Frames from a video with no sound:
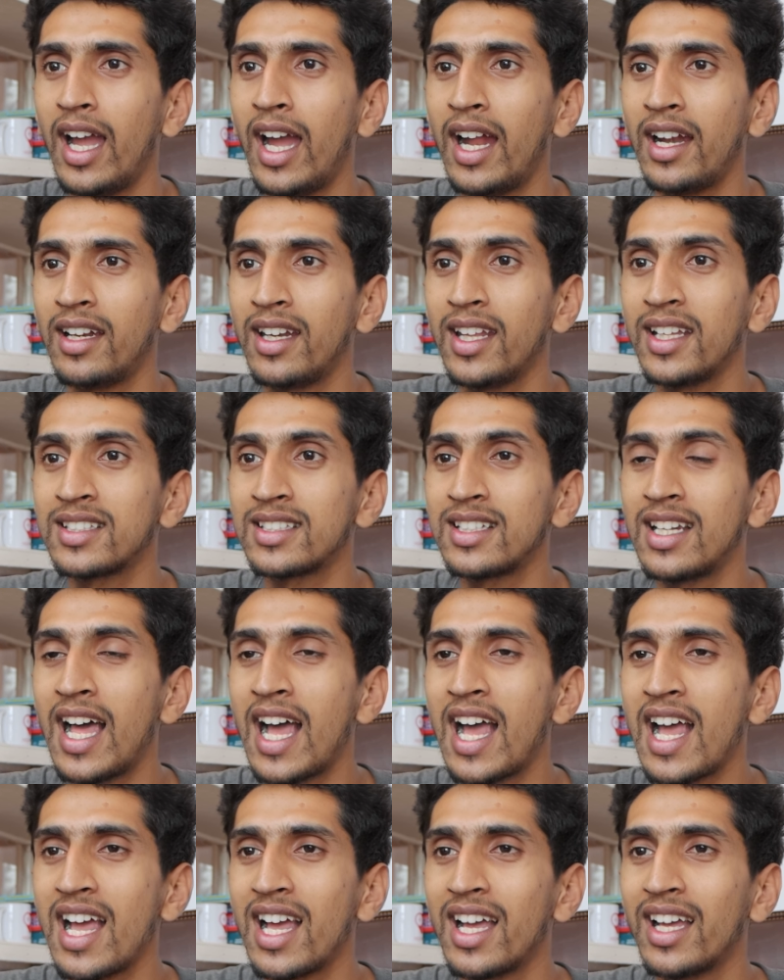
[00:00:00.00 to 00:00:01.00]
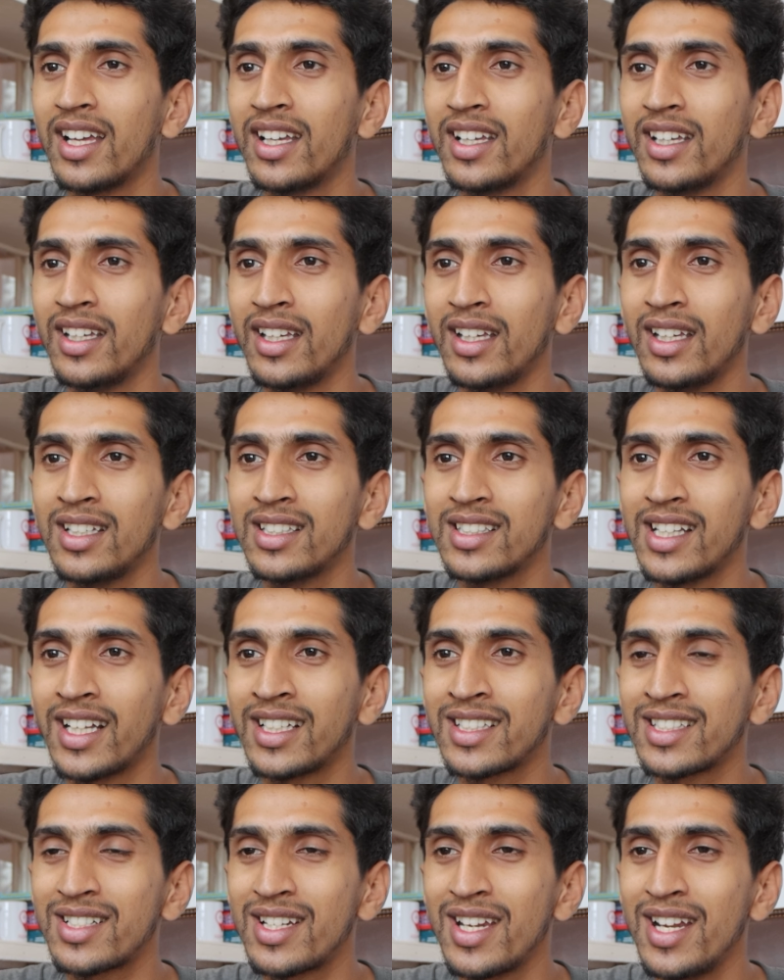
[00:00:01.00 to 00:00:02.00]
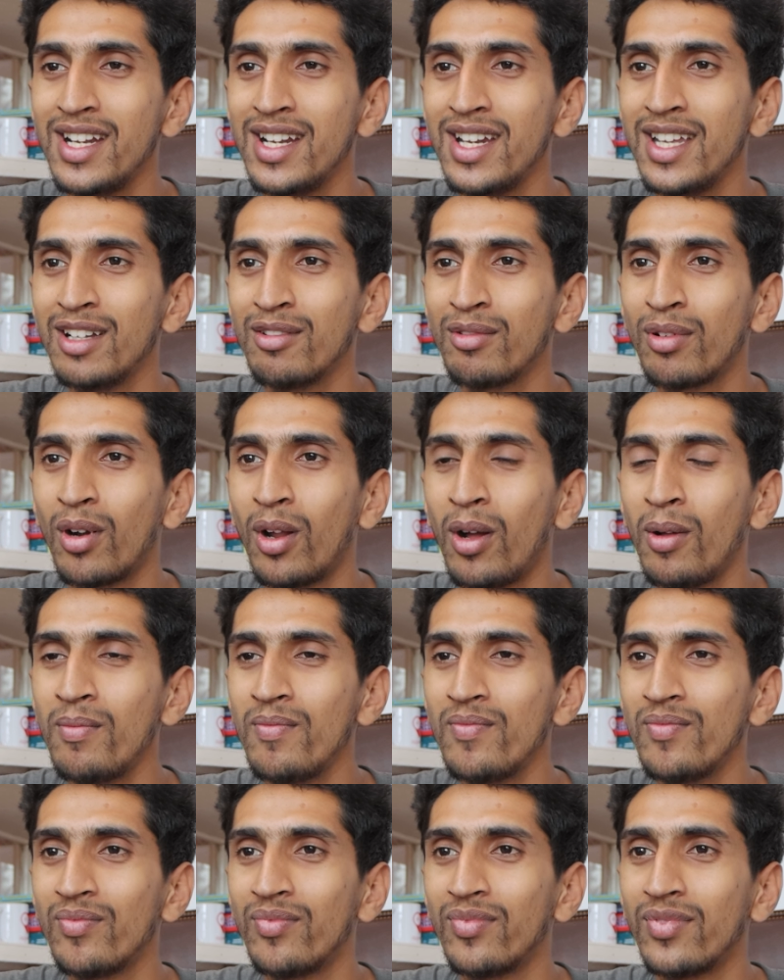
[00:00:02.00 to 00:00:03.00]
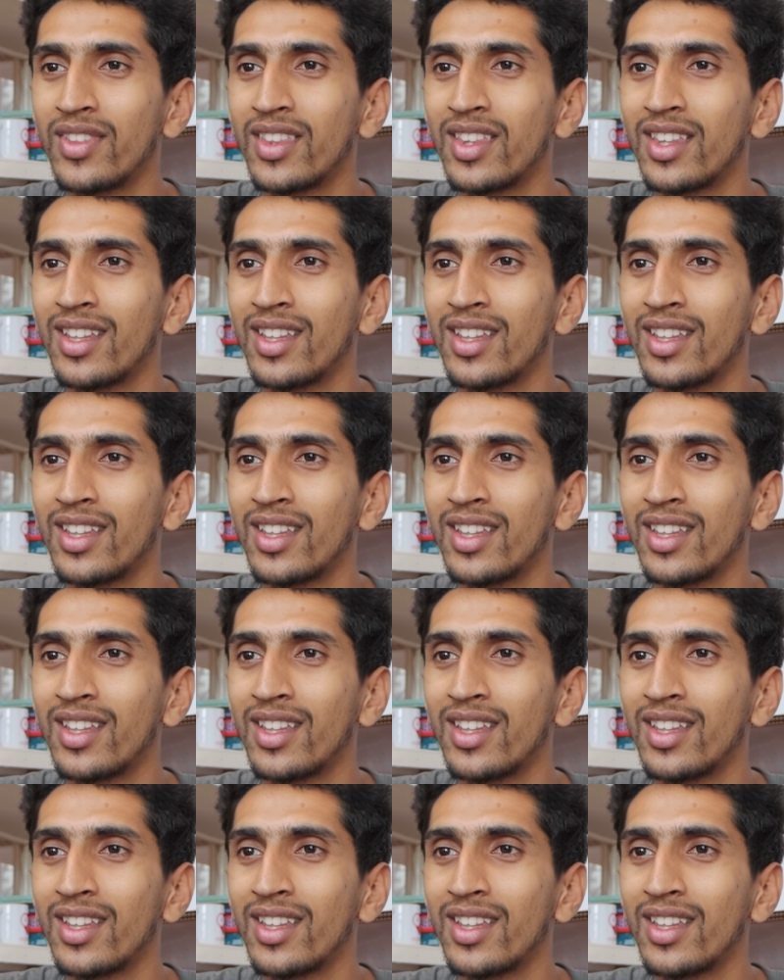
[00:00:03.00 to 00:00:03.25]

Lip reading: and Tesla is extending from